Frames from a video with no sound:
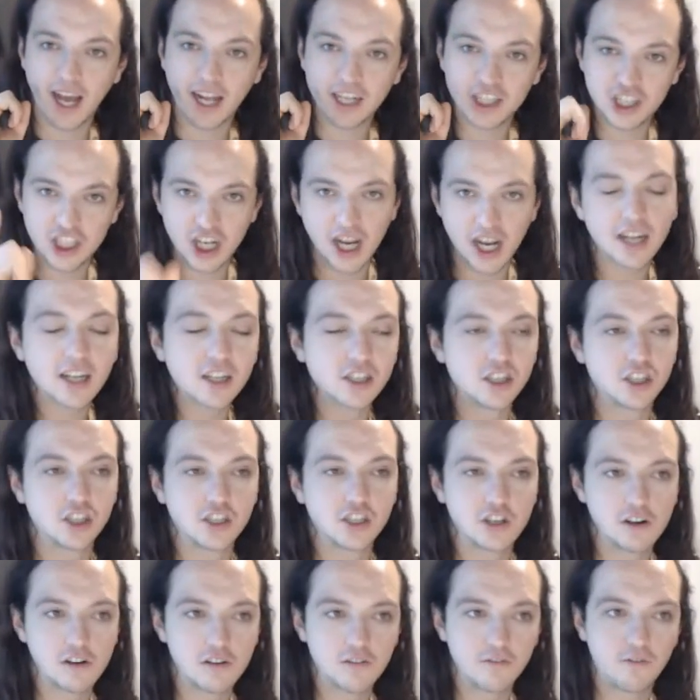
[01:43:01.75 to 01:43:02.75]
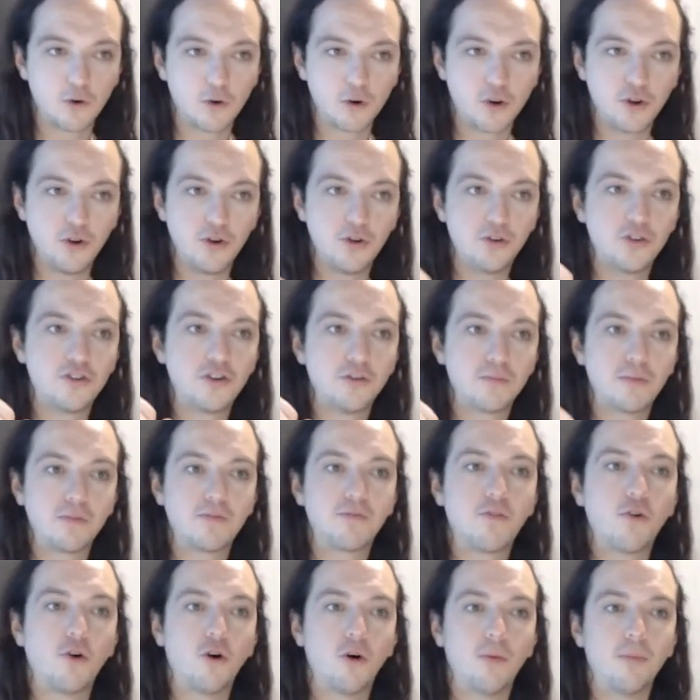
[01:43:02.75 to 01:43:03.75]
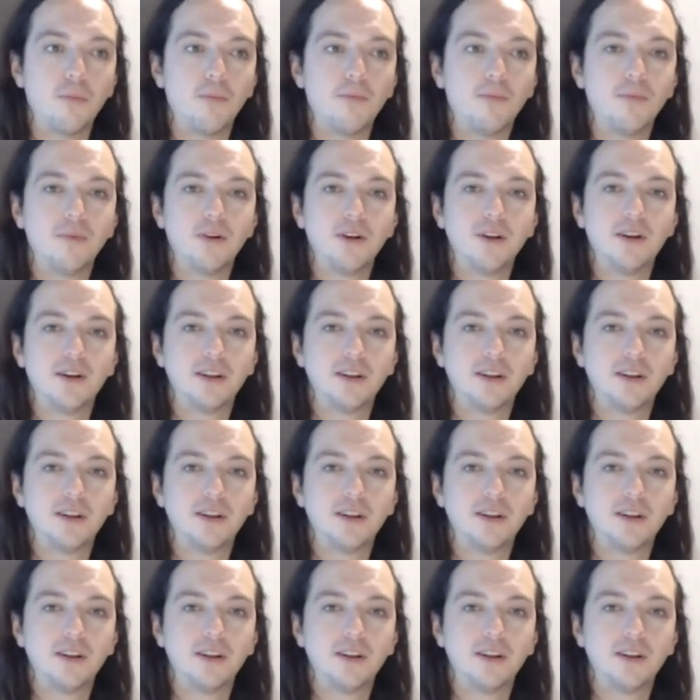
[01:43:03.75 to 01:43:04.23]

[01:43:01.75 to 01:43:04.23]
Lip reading: a challenge for you to perform